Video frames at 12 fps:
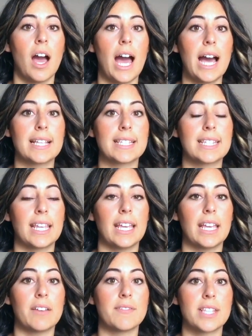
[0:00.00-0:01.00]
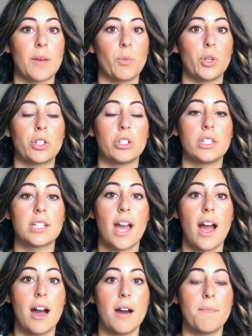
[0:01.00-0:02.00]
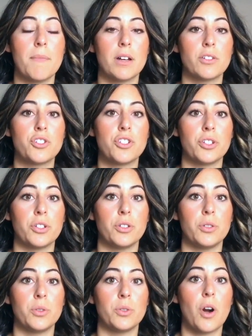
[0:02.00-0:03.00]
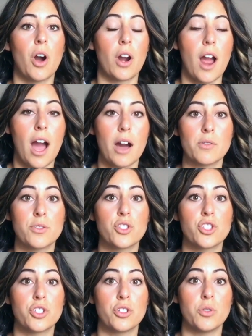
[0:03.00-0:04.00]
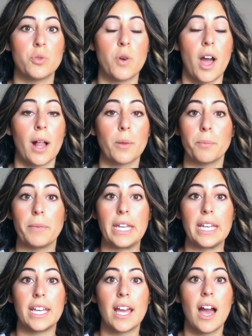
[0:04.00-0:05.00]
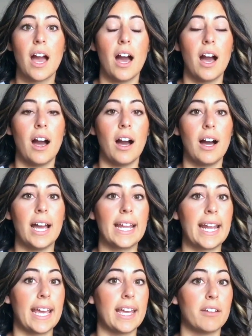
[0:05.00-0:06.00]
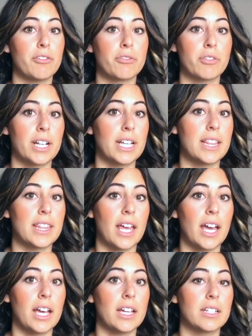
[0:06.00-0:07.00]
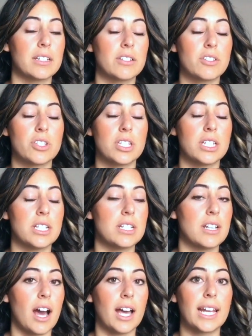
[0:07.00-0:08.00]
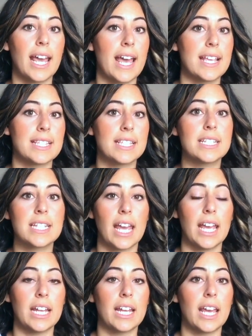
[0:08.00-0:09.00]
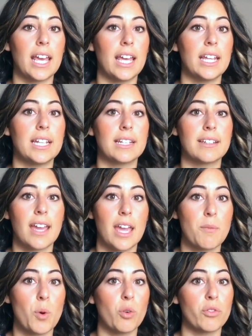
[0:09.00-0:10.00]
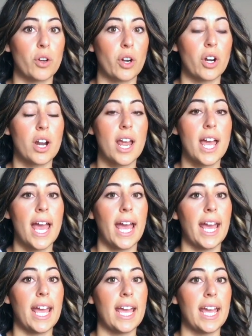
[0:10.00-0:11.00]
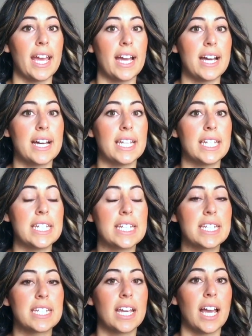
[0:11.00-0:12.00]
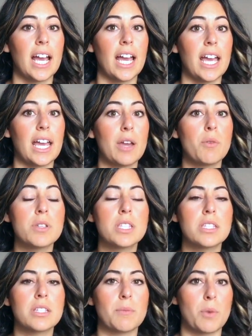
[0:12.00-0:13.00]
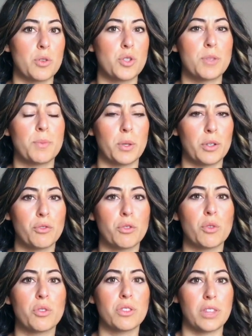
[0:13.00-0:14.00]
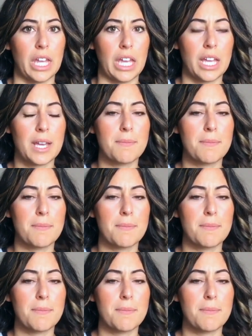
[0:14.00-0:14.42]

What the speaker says: asking if someone could come to our house to help me. And I had a friend that she did not hesitate and came over, and it was the most beautiful thing